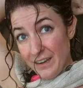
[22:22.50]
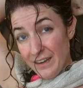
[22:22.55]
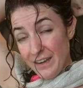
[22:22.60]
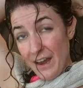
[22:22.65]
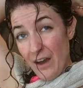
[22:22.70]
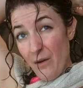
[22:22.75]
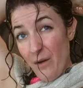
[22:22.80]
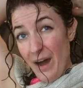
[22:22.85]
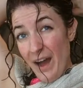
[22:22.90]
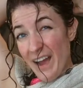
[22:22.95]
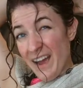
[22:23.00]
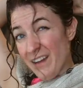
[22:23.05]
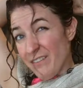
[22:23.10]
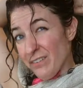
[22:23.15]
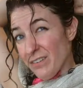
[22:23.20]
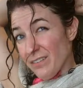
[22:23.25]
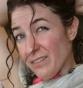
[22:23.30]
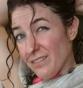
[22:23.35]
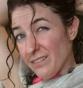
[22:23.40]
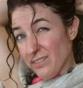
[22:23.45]
I have
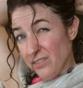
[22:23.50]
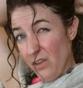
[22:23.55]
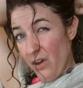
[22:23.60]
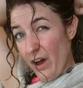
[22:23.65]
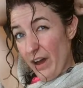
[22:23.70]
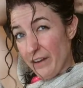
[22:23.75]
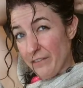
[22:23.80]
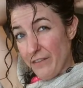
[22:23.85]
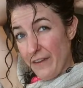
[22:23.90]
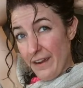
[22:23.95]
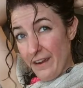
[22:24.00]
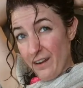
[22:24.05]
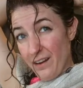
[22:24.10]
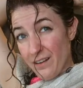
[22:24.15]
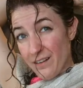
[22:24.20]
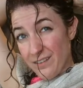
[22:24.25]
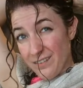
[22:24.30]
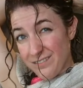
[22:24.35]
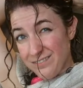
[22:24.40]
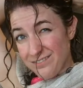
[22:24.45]
a lot of
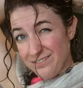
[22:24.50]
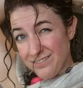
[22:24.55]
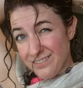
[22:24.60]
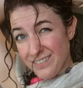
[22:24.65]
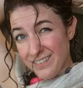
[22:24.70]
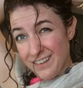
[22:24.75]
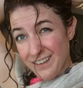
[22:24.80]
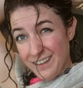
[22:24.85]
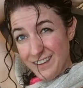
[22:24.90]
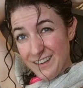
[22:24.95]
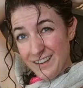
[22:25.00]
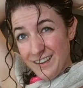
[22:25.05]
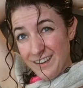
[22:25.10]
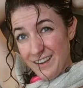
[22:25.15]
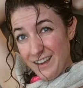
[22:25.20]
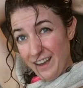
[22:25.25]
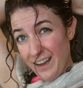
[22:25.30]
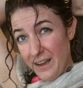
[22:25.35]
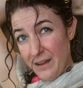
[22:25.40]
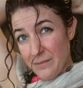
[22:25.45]
hair.
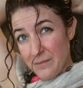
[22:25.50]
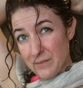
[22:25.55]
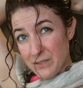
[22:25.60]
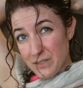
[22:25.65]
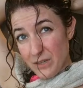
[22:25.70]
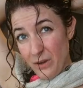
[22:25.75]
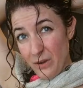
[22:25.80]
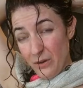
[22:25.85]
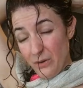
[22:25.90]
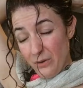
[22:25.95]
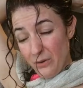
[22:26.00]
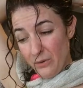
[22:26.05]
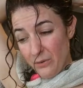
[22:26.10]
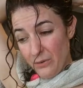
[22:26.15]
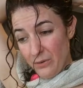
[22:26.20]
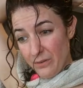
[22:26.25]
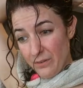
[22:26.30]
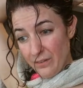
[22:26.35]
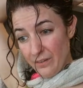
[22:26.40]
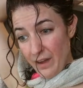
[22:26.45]

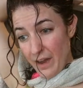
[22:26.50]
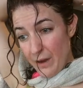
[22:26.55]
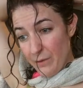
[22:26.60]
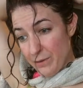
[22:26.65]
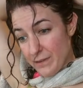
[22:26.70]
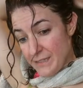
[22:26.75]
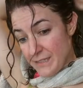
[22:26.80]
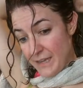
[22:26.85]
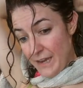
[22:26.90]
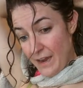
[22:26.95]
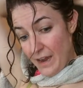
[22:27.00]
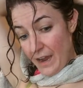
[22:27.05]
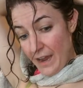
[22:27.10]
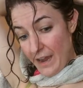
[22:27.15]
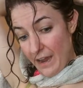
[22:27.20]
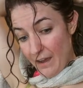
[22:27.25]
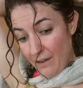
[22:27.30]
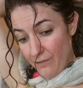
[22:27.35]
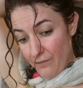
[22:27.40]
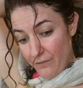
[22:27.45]
So I would say
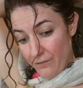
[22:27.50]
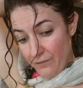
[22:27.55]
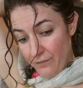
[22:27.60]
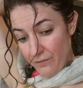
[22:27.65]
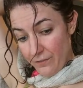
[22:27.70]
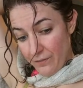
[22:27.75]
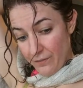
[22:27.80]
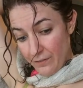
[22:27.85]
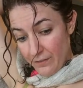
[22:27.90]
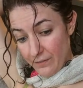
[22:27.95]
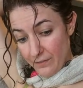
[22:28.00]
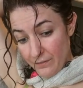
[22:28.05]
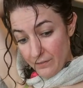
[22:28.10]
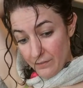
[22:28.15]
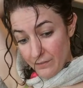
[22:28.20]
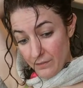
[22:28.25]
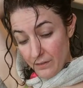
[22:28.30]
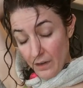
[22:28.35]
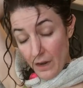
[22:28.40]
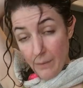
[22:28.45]

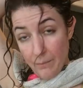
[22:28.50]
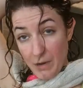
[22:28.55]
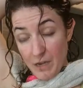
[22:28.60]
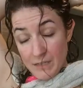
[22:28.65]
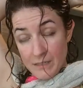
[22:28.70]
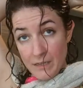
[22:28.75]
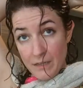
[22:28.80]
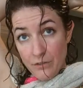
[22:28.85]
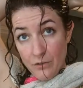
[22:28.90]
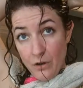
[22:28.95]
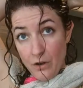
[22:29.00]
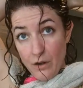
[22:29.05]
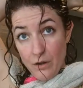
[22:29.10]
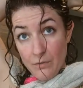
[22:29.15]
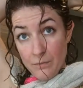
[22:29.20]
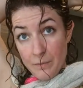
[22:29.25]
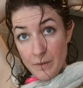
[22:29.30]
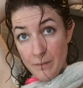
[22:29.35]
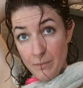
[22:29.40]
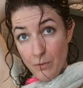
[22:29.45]
I'm not saying there
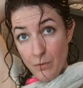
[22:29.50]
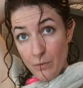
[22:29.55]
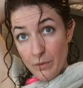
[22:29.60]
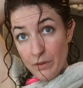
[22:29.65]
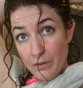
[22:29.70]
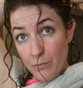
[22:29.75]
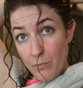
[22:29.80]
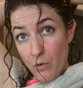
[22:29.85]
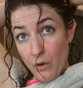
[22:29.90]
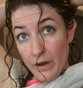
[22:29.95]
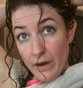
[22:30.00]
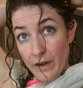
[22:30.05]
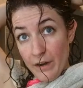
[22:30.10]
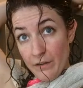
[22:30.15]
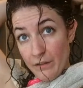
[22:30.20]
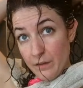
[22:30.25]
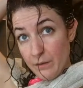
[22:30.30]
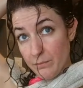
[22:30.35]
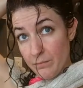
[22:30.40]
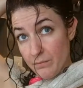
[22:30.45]
are people with more
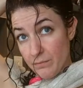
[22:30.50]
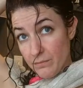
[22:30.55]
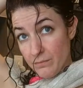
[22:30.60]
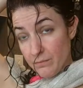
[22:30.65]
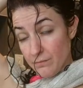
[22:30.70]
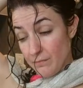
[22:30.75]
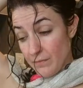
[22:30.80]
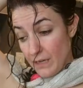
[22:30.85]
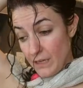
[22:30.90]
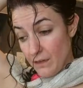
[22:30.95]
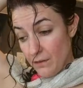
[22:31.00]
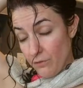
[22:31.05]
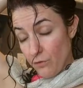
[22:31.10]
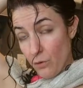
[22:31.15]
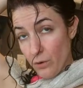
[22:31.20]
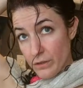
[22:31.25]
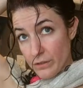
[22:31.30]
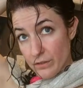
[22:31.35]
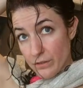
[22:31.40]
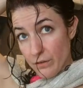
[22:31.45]
hair than me, of
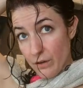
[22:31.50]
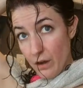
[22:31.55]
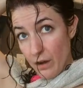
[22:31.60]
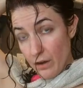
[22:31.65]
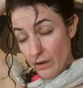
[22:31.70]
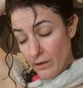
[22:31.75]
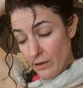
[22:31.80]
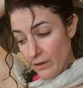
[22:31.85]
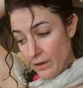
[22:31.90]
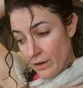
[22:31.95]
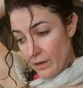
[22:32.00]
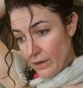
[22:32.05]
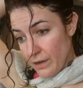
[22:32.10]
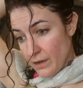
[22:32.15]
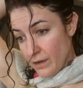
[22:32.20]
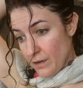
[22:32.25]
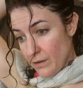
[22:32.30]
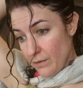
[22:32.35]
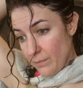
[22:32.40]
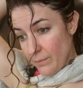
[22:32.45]
course there are.
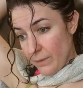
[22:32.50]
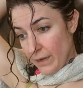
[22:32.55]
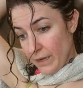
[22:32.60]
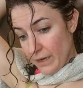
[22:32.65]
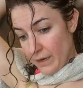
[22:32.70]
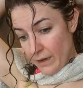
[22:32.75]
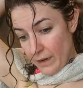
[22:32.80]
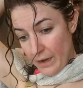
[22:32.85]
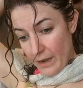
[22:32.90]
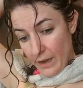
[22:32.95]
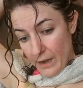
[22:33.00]
But